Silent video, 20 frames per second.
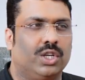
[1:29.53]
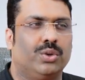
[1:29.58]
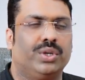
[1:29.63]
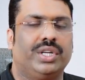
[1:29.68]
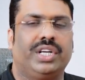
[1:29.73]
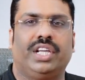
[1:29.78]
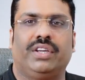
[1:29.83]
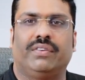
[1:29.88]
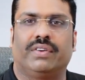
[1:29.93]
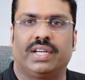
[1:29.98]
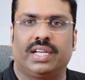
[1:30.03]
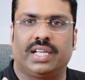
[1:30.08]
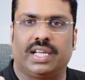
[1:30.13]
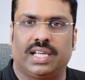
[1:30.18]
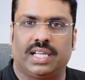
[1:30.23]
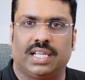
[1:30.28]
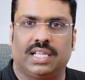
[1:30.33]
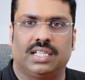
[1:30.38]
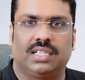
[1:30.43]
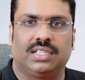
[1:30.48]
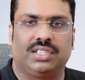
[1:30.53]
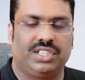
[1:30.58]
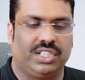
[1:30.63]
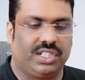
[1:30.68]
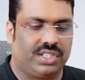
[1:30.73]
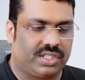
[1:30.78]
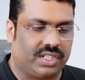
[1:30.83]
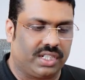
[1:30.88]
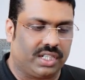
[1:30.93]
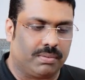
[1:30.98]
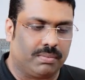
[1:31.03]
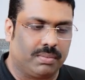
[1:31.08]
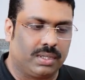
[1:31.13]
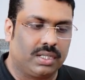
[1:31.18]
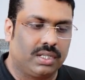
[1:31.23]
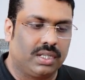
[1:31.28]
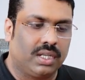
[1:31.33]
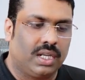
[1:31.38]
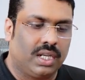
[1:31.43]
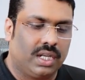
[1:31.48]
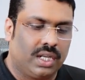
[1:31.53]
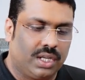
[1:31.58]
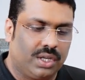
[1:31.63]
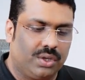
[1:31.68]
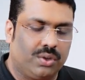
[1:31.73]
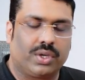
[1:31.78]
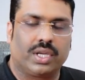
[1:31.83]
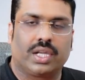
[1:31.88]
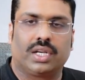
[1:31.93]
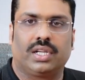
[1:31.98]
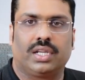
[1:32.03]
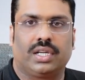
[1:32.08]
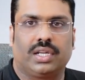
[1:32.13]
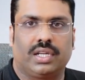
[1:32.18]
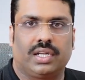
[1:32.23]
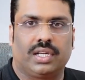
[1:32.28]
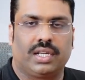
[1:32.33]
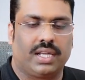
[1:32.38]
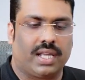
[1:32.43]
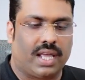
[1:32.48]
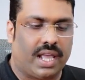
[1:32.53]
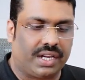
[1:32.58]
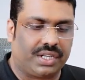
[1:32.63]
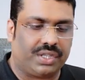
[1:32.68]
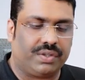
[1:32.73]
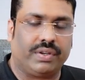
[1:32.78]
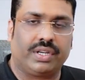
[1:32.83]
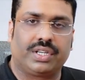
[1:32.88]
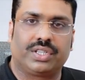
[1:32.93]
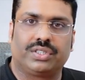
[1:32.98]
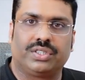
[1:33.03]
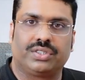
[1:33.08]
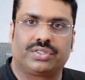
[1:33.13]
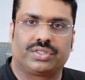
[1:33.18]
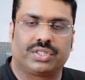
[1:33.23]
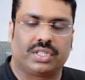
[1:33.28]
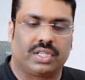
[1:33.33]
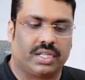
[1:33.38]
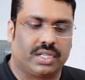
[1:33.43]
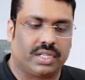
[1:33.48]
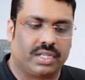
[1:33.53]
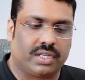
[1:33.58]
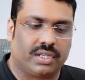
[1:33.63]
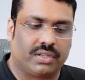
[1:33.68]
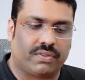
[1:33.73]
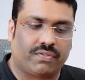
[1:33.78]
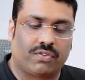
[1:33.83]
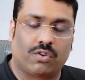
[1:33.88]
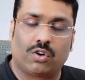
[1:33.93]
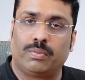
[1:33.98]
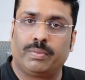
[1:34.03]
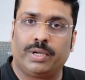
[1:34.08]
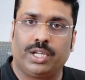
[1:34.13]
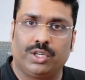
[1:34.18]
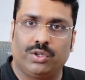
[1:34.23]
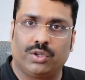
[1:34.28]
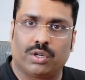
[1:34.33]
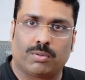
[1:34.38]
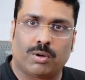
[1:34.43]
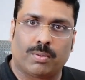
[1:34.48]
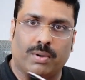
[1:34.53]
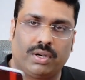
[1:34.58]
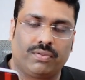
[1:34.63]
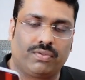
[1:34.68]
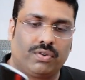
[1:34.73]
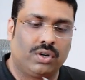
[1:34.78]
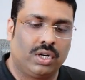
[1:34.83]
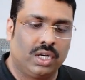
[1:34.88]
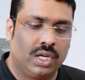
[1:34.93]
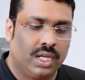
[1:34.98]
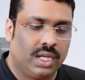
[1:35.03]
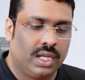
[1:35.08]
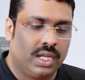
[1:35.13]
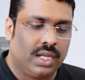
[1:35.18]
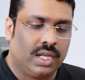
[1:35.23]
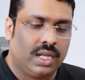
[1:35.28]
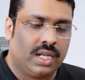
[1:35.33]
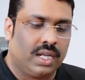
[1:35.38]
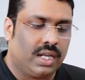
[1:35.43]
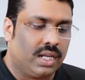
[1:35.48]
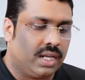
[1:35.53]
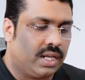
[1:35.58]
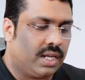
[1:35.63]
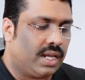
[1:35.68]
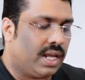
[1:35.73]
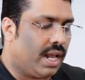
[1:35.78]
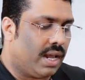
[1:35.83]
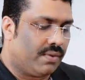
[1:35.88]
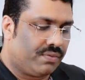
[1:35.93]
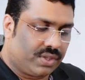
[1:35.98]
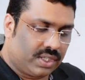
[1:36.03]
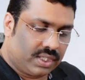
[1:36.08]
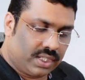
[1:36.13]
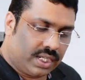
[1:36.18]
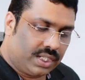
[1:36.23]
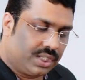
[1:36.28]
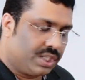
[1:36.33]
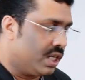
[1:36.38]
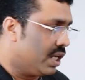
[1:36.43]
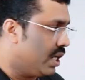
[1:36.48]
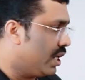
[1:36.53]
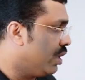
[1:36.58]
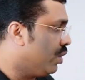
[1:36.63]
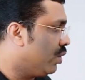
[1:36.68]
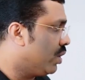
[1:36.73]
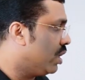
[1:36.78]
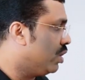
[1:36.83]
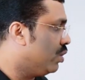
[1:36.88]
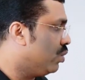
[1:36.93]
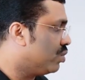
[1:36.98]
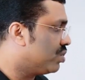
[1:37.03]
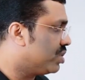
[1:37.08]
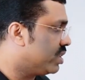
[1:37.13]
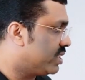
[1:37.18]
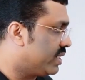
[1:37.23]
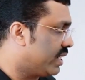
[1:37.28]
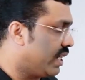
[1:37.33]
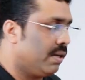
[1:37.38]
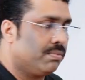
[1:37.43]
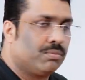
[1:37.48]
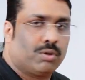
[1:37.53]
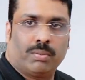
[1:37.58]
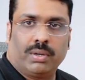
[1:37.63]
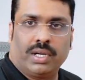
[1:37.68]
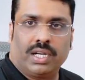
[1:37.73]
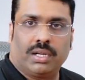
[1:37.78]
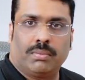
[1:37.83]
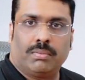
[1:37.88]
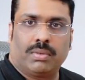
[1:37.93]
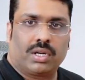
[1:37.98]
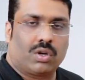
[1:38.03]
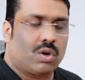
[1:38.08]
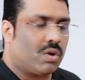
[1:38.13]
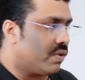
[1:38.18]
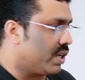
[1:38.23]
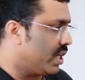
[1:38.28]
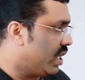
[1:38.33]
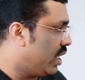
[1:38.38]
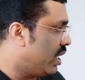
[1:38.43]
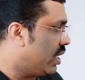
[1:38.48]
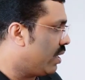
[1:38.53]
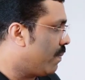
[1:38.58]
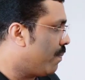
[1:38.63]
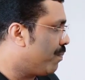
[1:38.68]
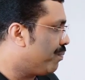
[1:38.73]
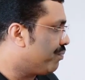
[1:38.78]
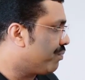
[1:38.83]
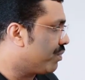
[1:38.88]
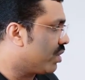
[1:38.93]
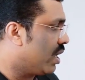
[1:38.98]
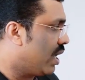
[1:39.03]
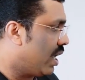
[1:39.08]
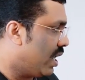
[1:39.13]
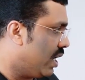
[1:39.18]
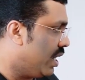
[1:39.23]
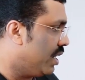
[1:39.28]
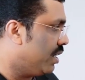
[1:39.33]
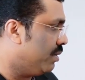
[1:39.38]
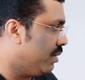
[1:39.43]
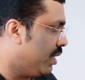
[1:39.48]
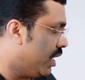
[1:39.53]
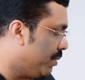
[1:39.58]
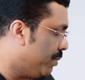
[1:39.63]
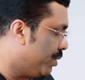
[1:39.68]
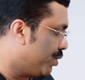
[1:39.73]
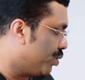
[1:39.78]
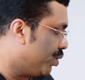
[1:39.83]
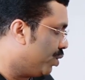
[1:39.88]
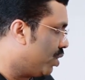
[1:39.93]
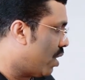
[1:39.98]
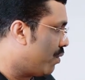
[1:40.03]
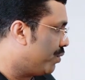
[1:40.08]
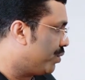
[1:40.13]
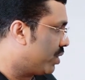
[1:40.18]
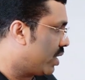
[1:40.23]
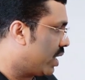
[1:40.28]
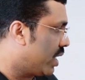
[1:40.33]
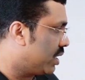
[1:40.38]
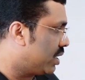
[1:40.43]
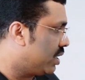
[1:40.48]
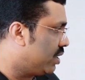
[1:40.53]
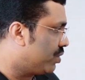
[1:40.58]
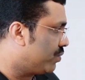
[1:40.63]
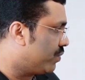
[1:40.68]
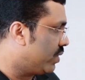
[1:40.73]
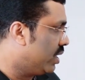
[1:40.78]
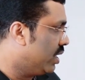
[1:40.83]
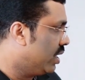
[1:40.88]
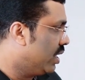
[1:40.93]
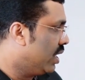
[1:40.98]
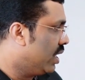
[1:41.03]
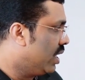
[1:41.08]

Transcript: No need even uh, G S T number. You can uh, activate this uh, PhonePe in your mobile phone. Uh, after that, you can use the same mobile number over here. Let, let me show you how to connect this one.